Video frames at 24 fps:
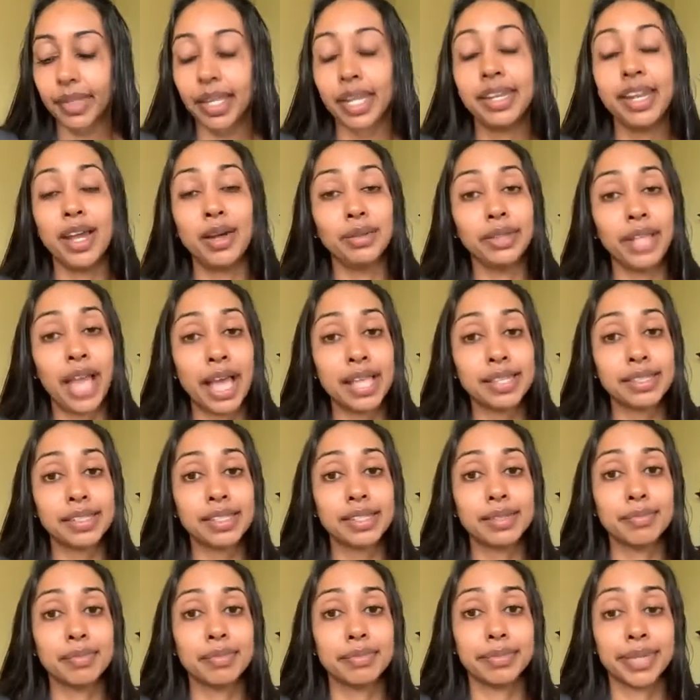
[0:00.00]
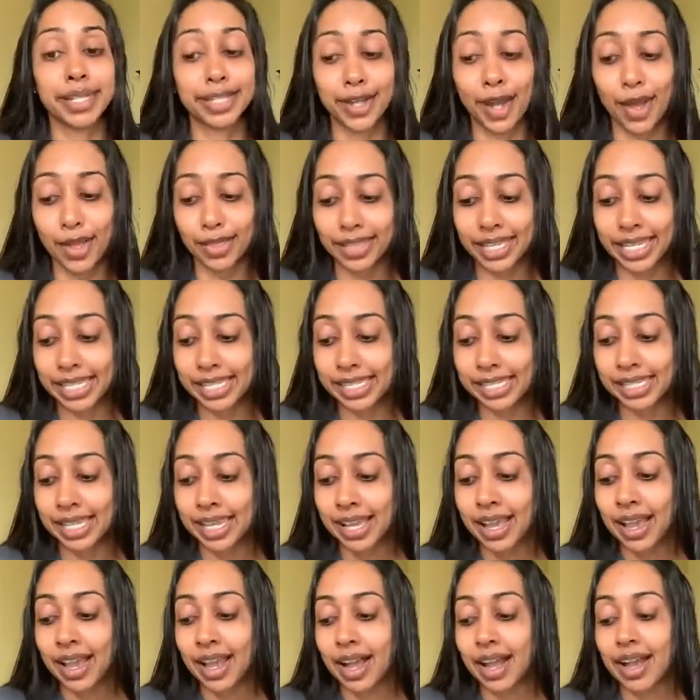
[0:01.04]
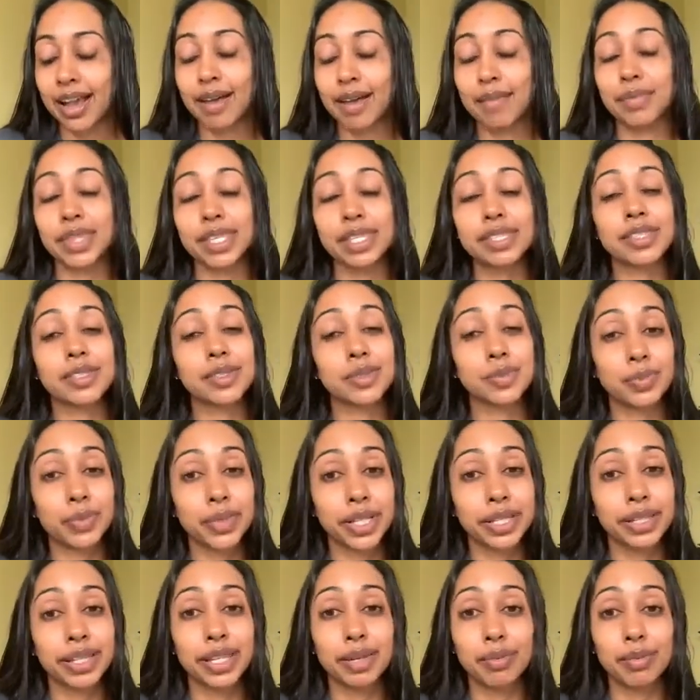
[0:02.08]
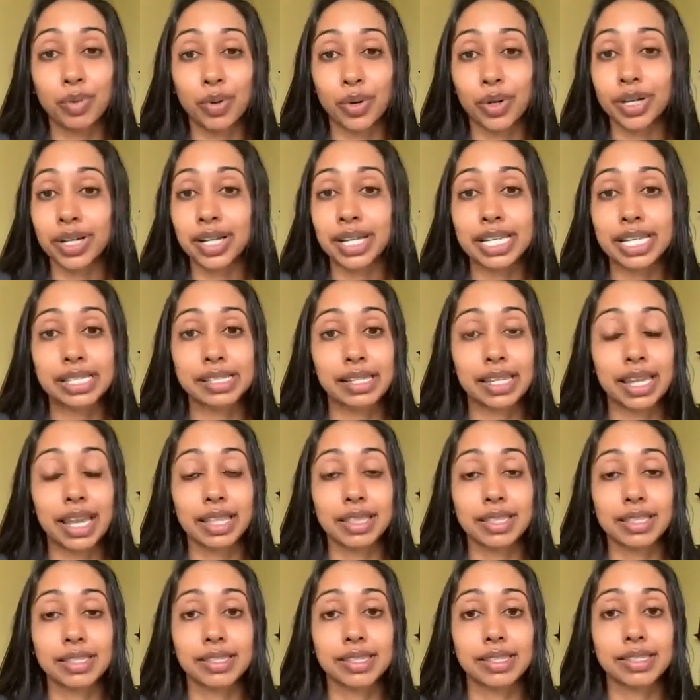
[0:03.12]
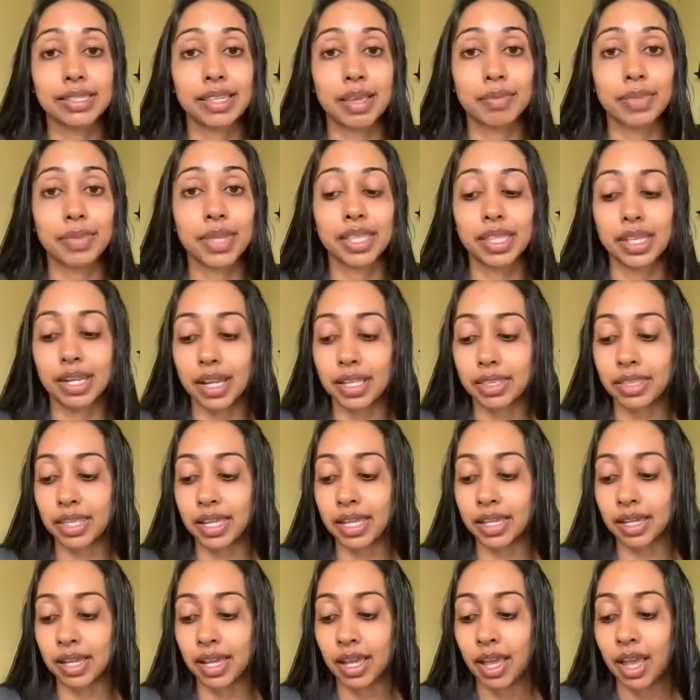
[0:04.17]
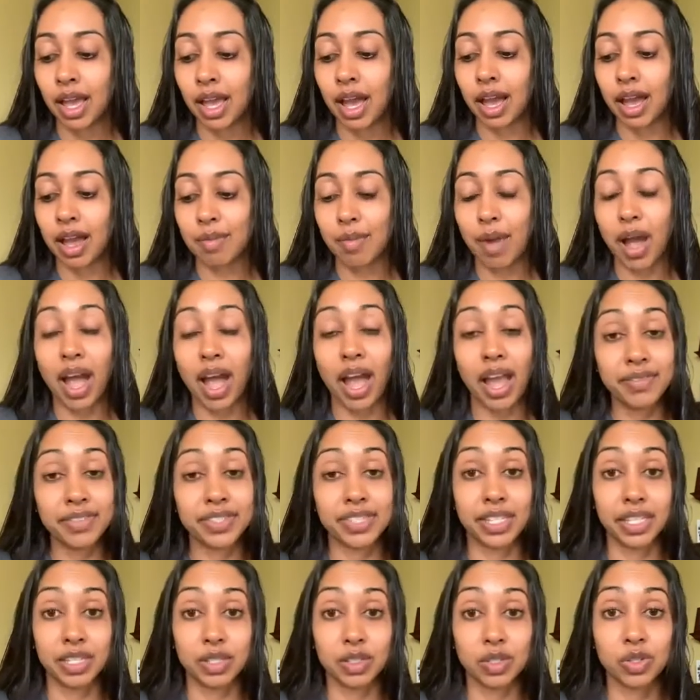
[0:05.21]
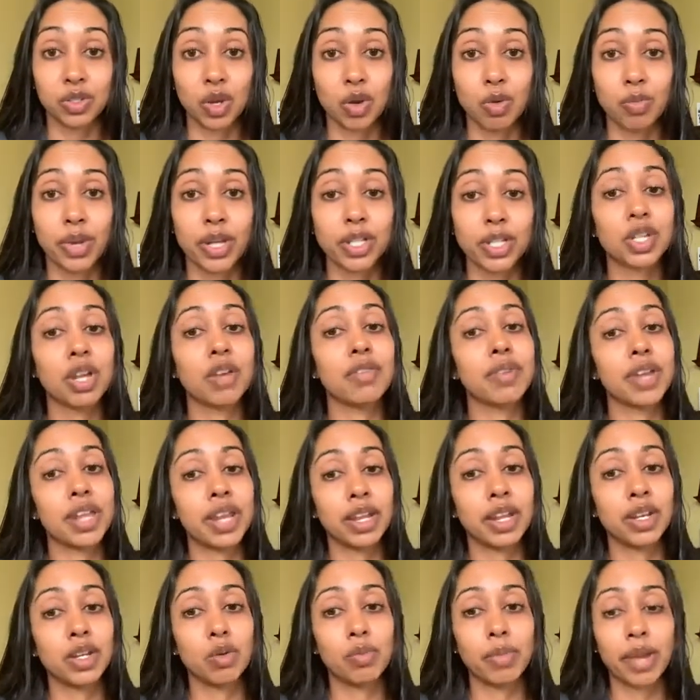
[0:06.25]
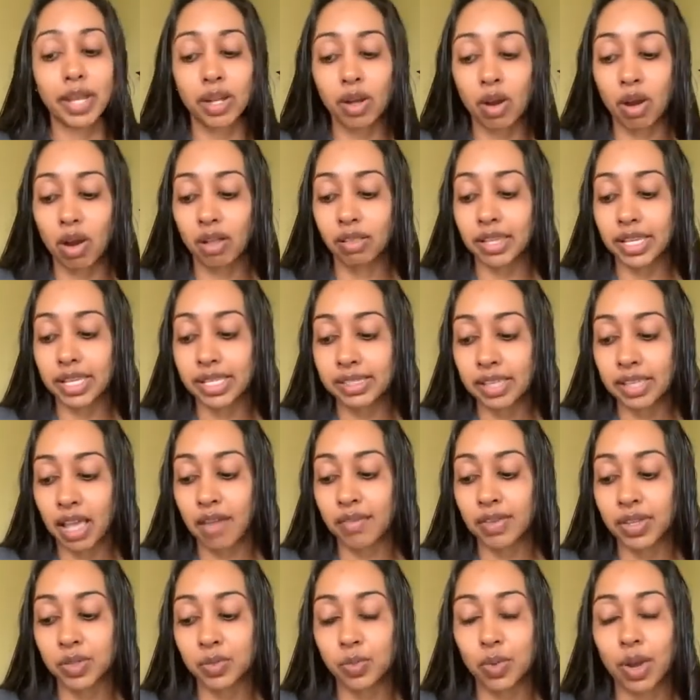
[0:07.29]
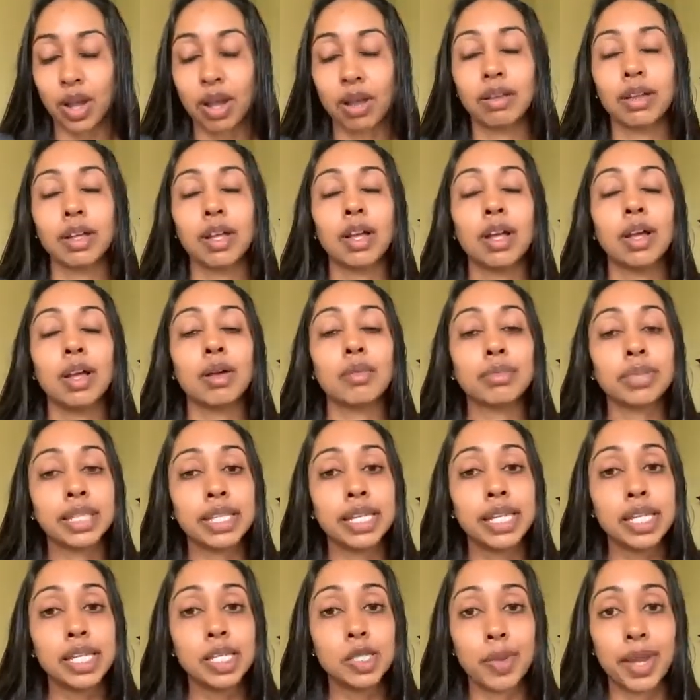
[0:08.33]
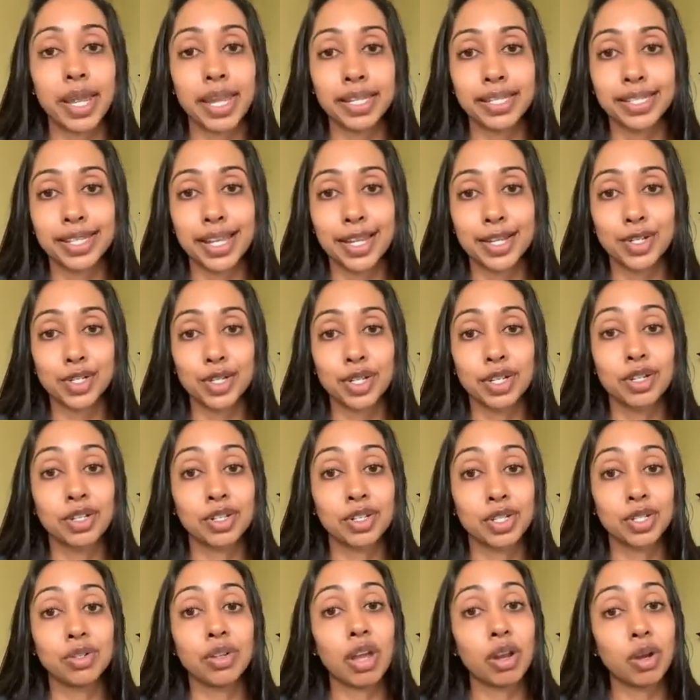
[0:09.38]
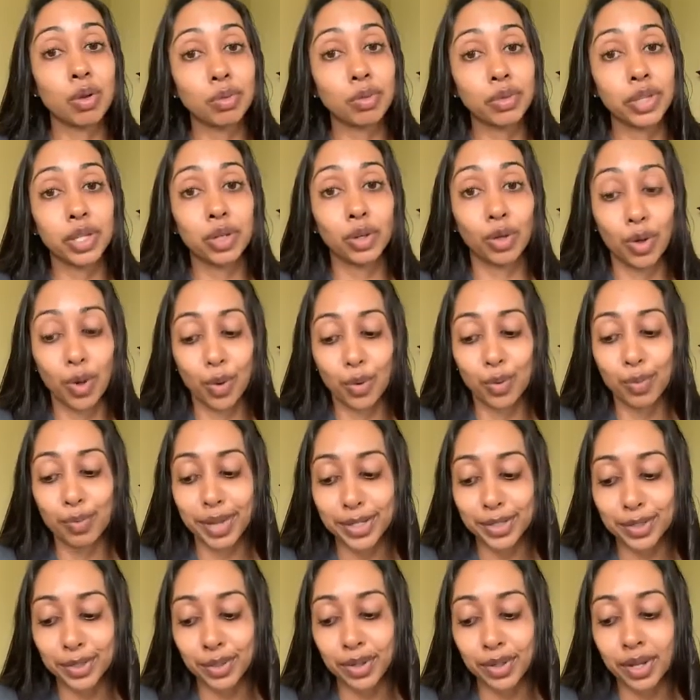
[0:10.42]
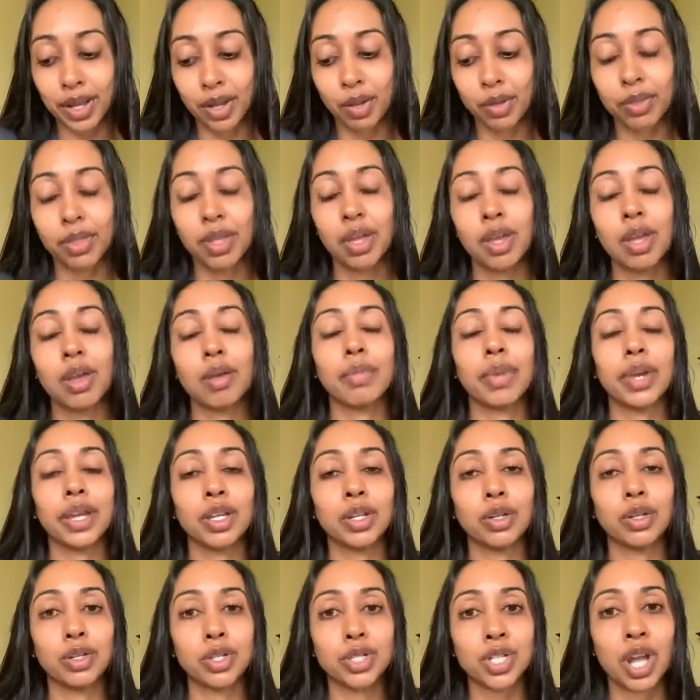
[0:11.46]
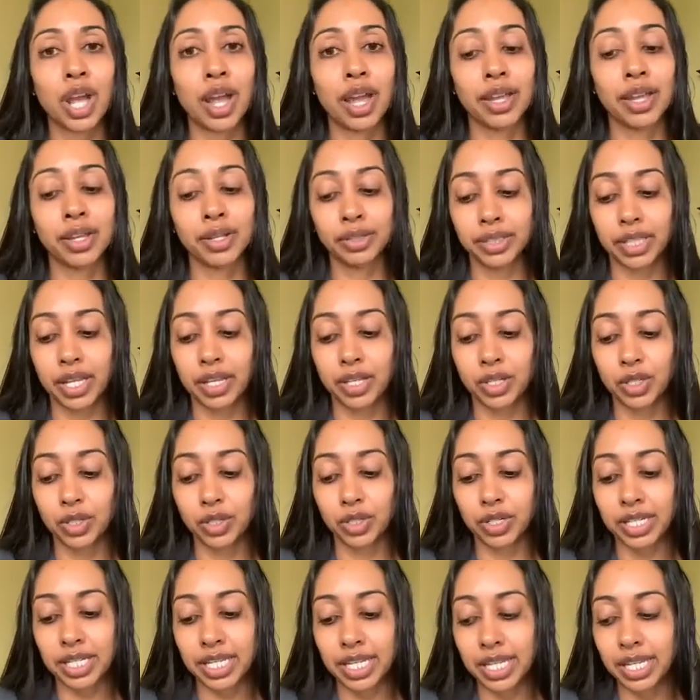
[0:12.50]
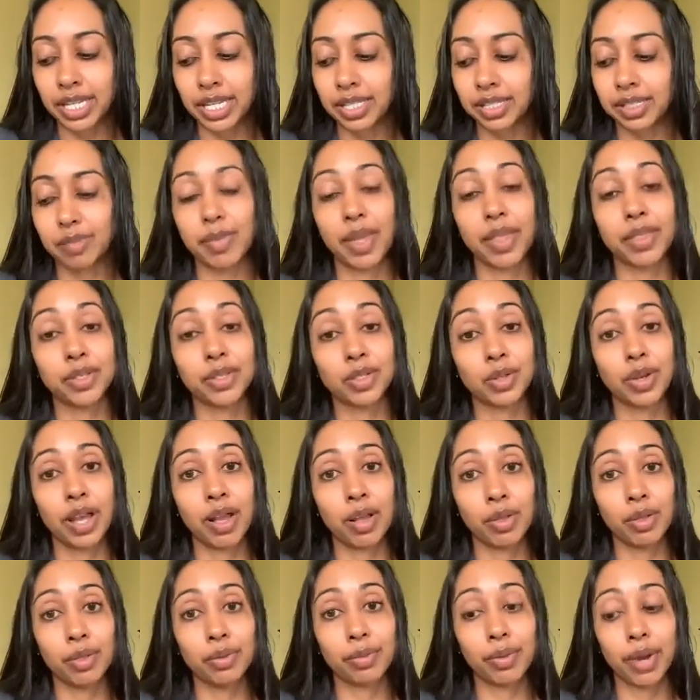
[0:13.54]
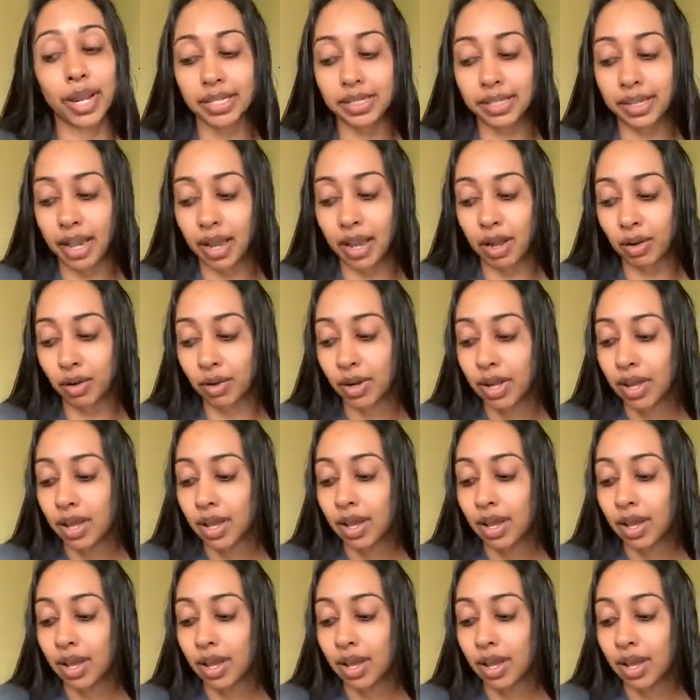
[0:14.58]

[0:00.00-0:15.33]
Now, last but not least, this is really important because, again, this is something that I think I've seen so much of, and I know my colleagues have as well. Please pay attention to not only your own mental health, but your child and your teen's mental health right now.